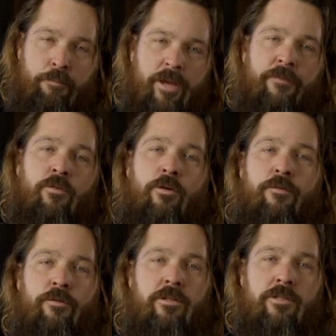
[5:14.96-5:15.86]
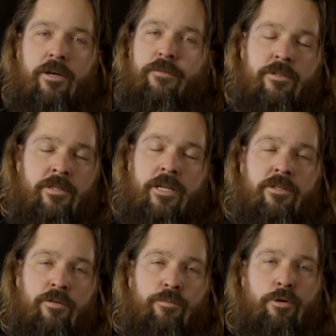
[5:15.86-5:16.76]
beef talk for itself. It's
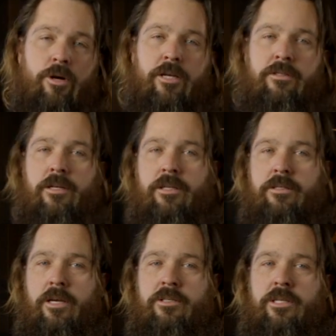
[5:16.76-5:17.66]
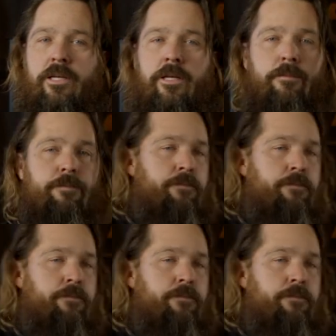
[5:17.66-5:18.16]
such a good product, so let's go check it out.